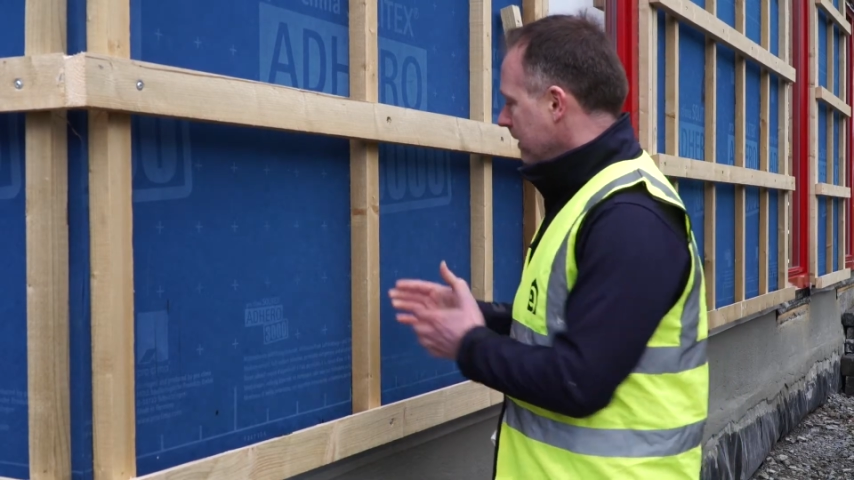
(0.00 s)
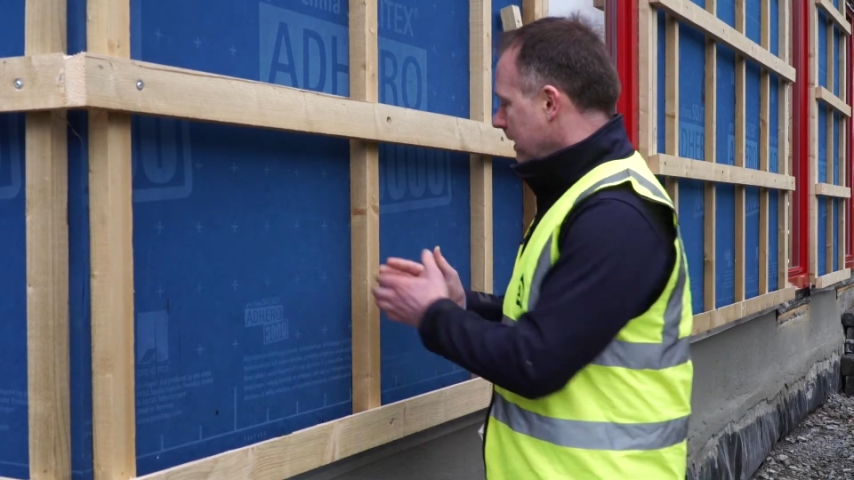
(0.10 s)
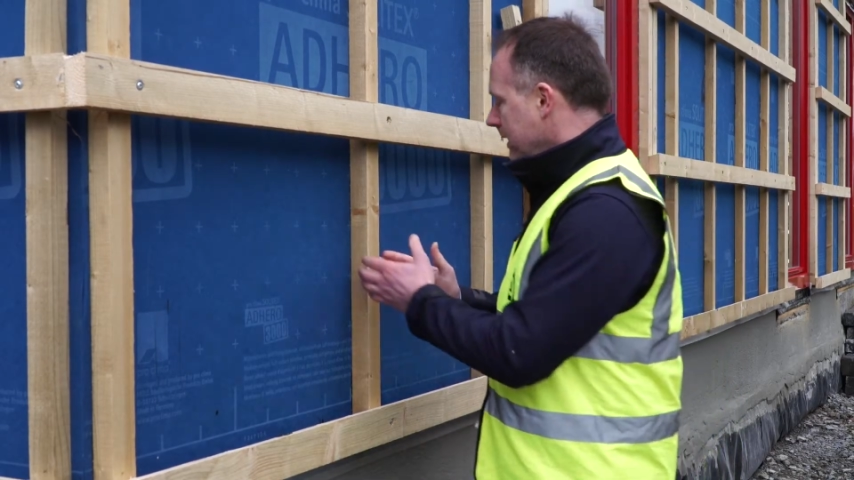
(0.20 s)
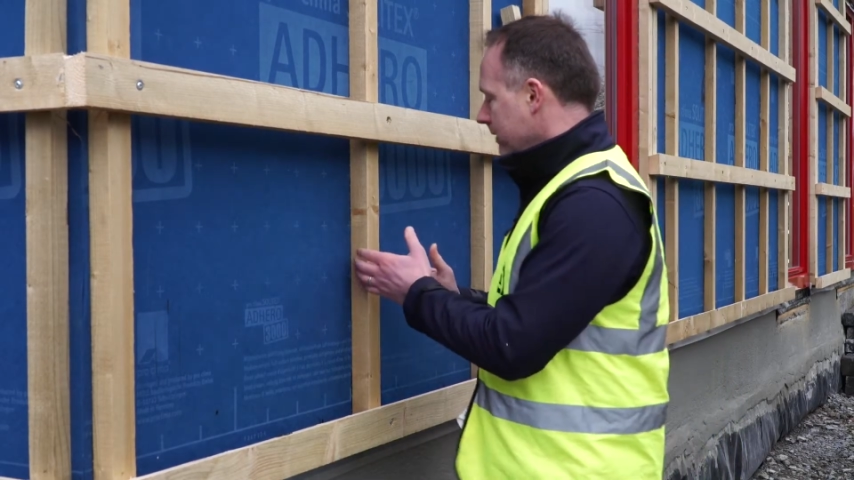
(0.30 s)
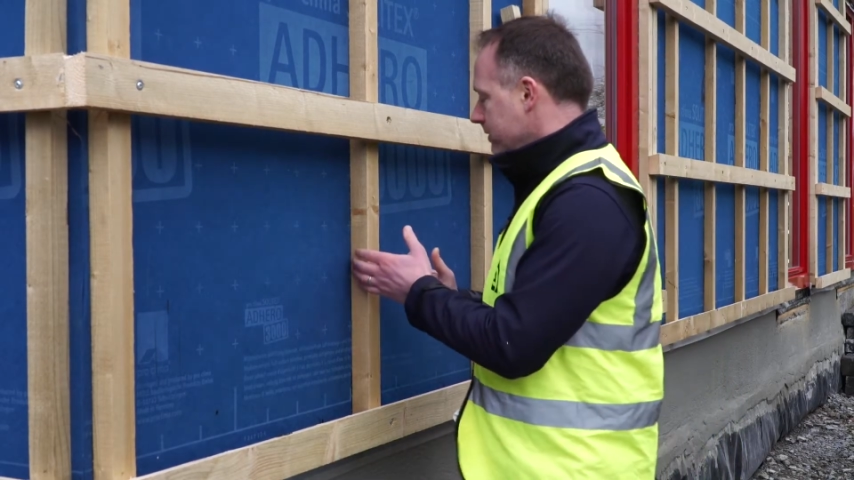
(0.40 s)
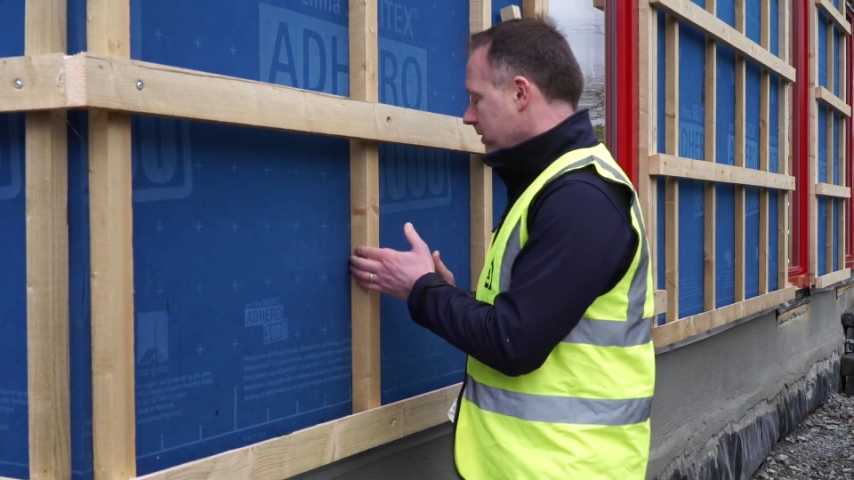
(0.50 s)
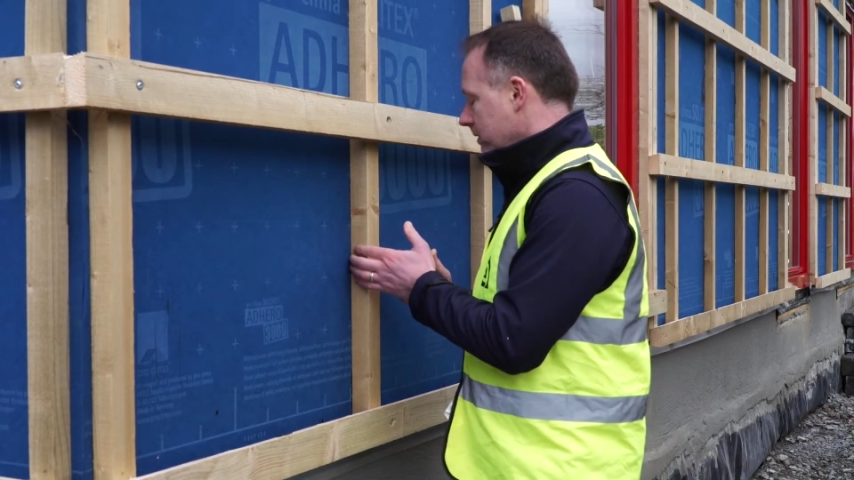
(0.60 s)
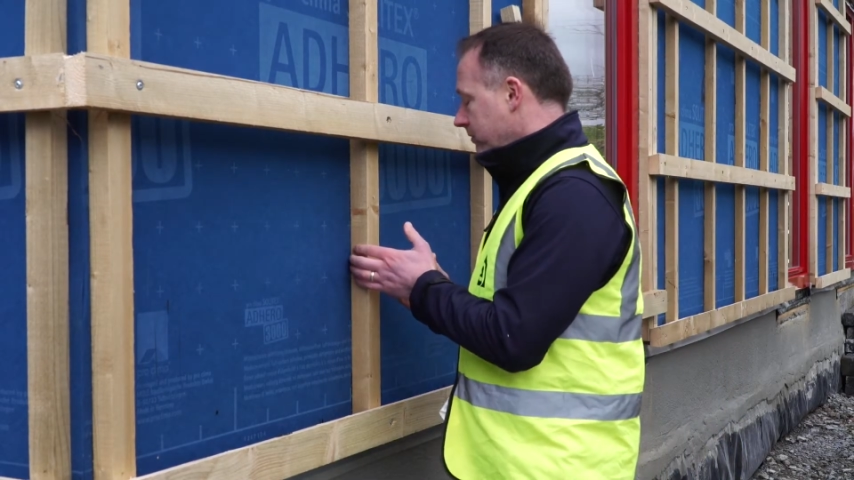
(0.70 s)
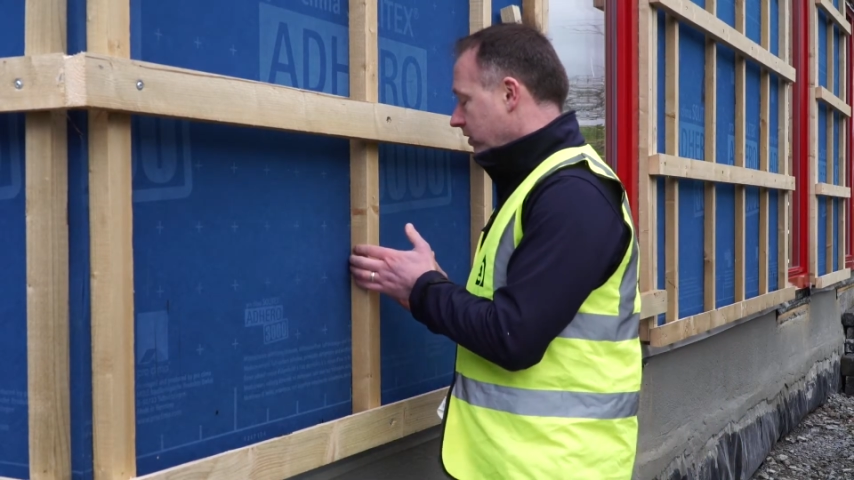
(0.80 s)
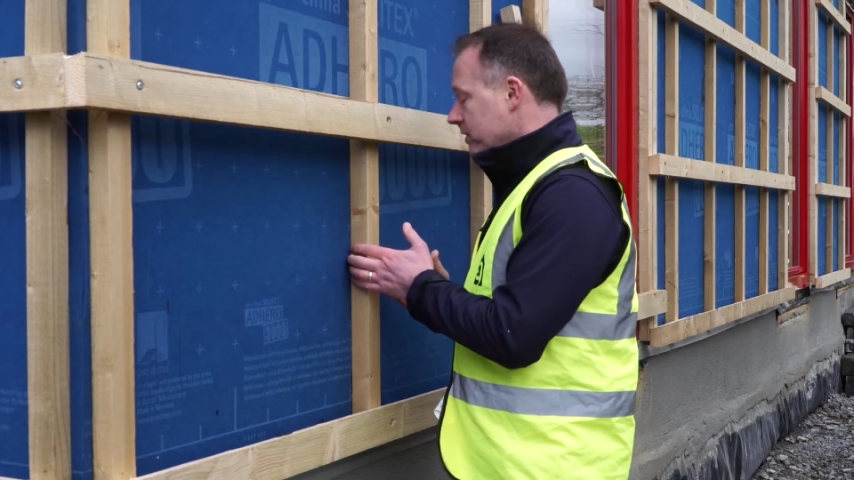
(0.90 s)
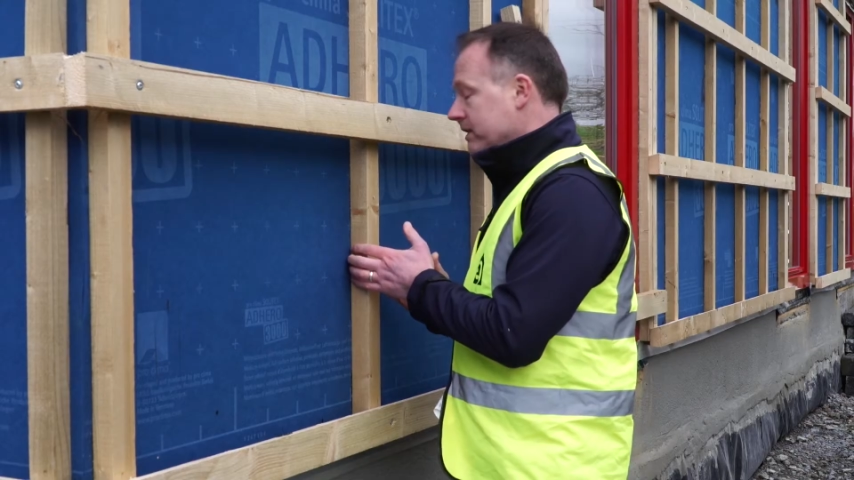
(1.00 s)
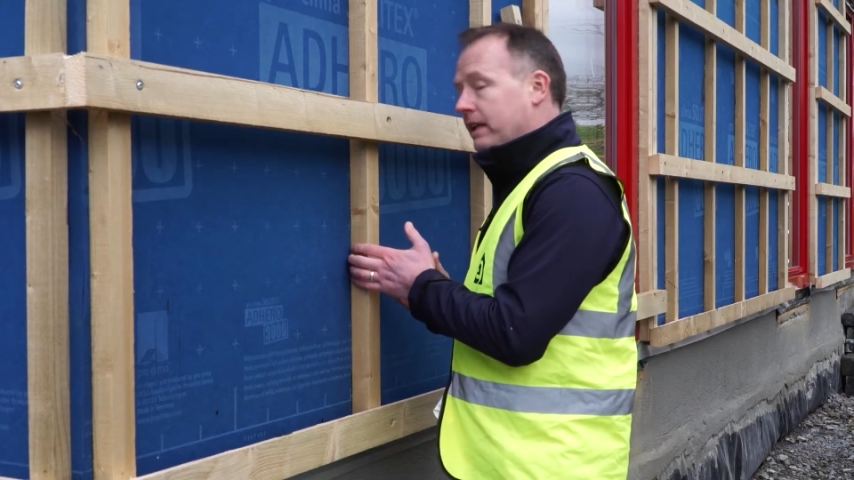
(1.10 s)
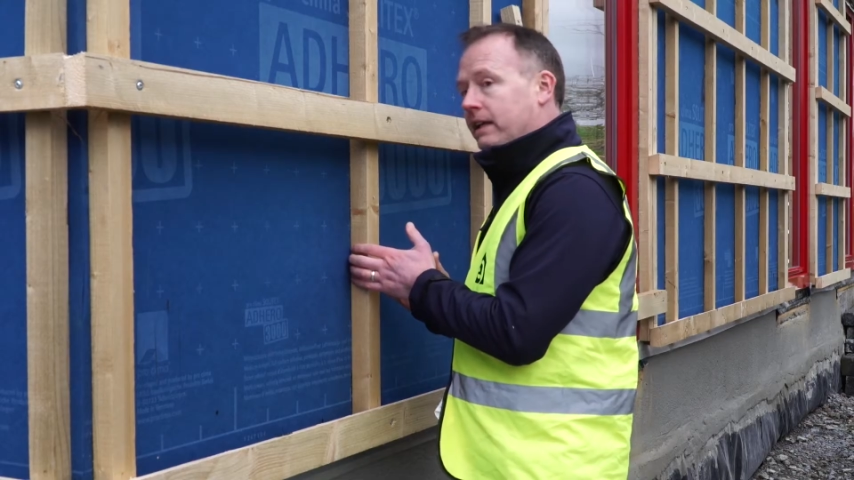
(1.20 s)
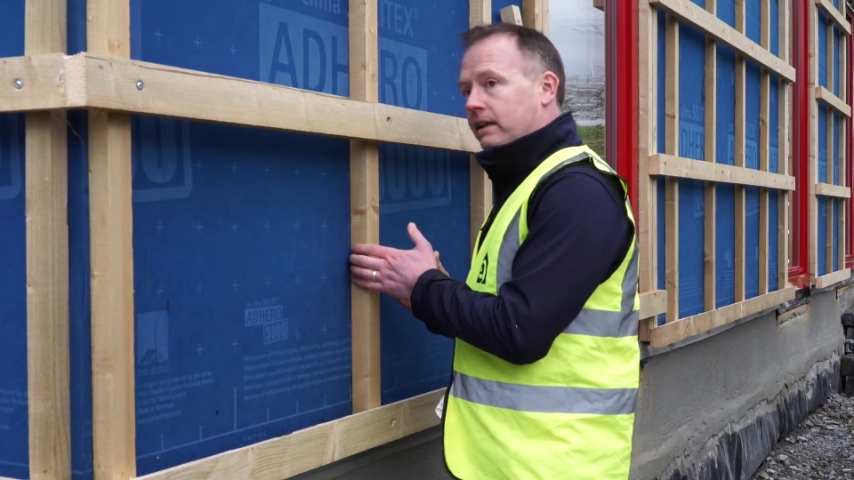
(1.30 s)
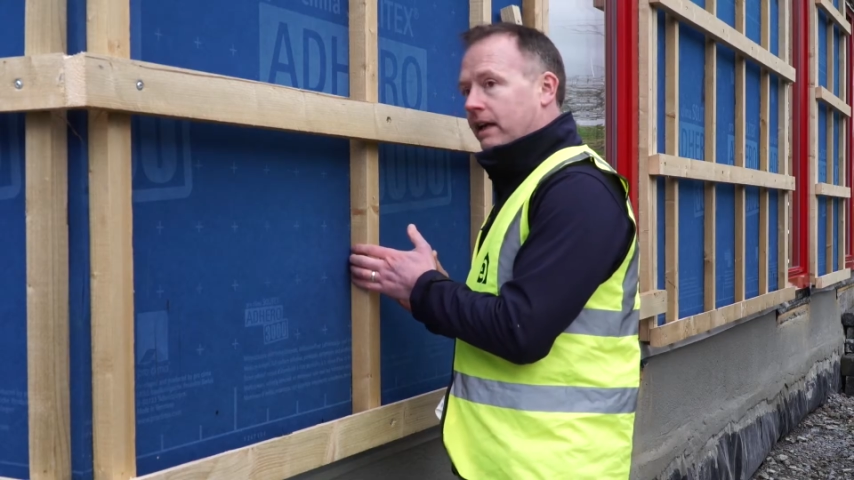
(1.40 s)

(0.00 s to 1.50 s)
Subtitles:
and gives you a full seal